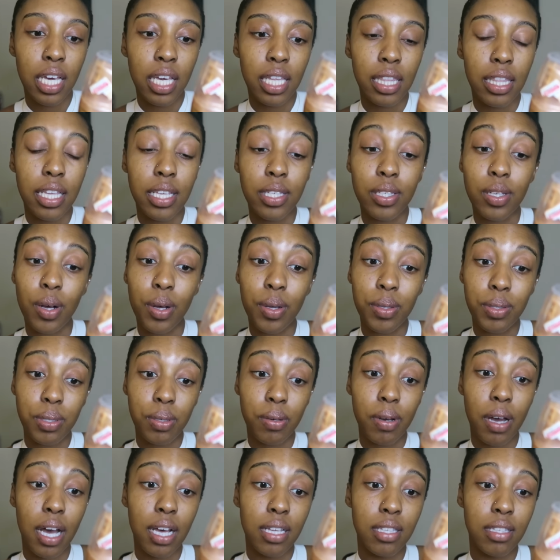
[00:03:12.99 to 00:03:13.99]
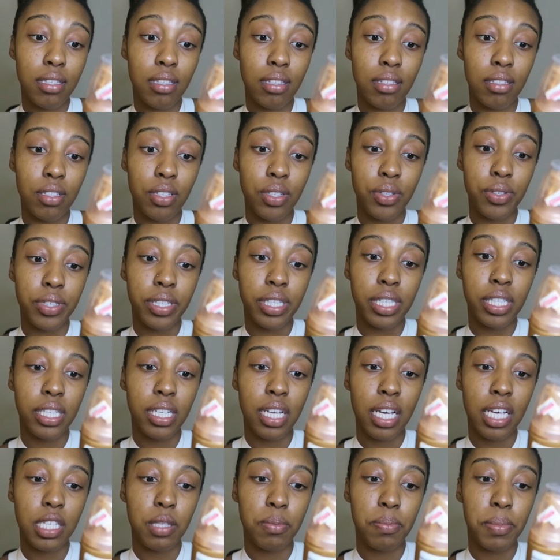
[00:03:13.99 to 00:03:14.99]
This also has sunscreen
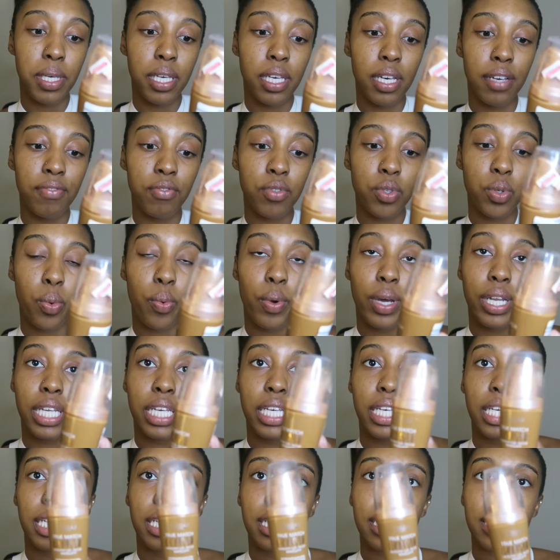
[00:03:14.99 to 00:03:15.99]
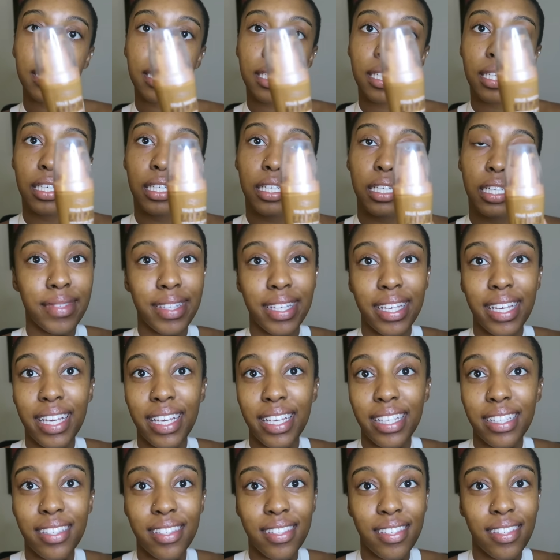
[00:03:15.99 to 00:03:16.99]
SPF 20 in it.
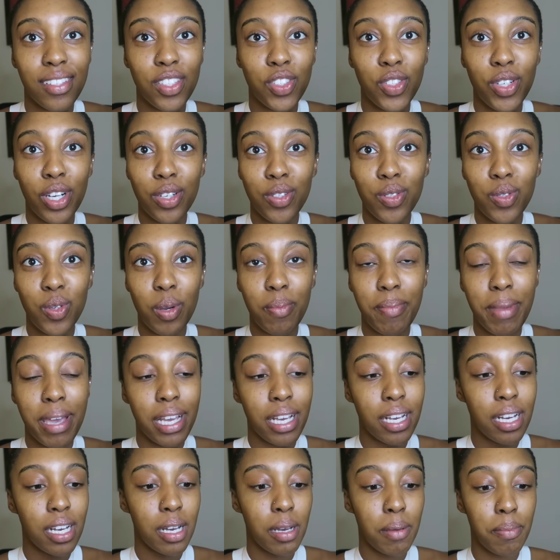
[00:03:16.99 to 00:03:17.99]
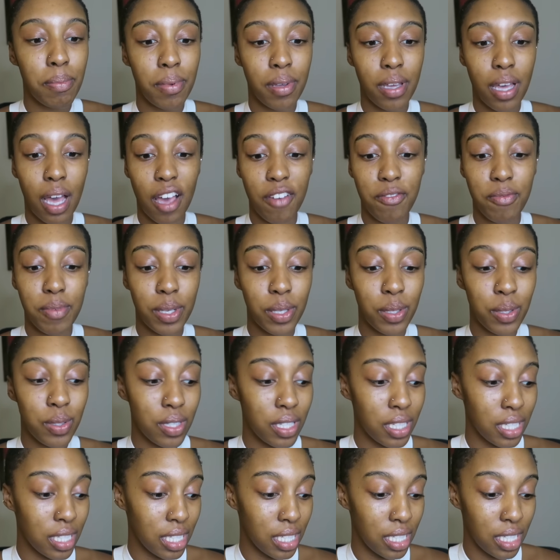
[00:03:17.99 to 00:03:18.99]
It's drugstore makeup. I've been
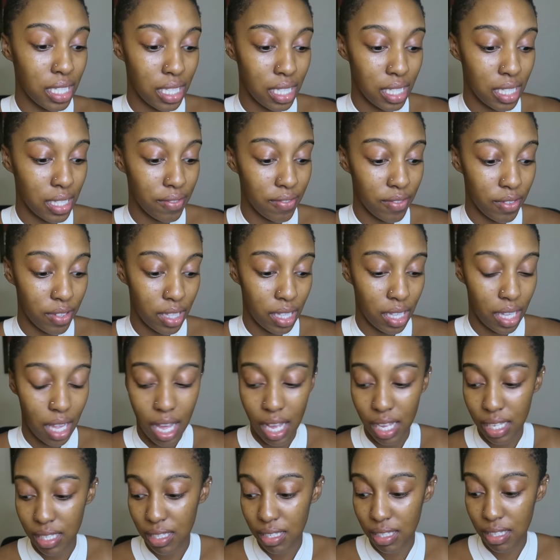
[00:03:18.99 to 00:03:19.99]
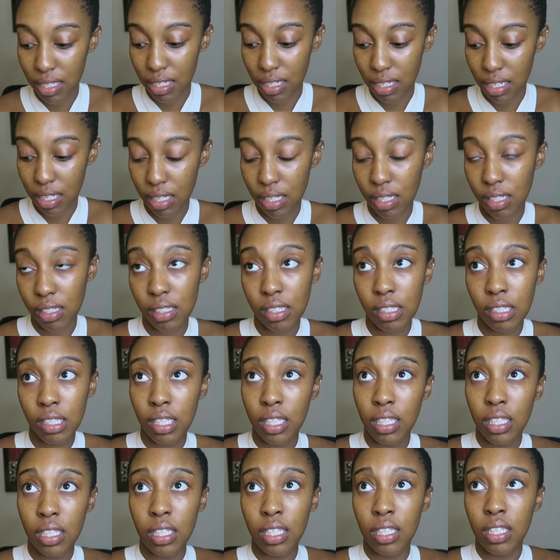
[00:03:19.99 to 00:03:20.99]
using it for the last,
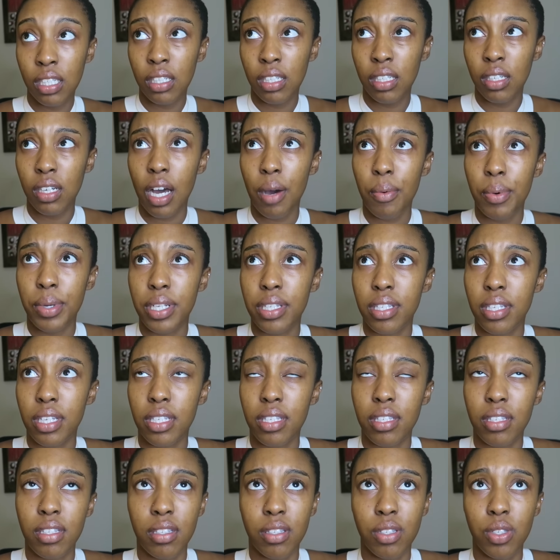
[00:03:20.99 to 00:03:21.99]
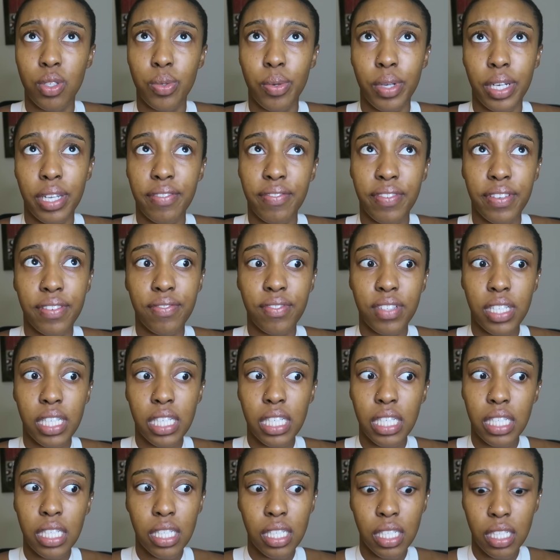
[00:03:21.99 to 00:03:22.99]
I wanna say since
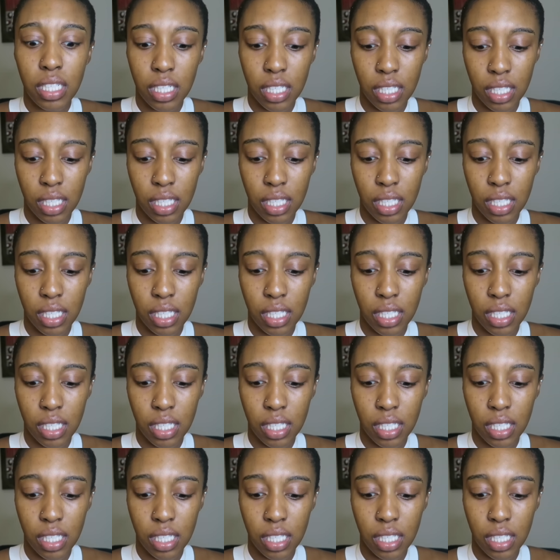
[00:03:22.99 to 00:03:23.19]
2015.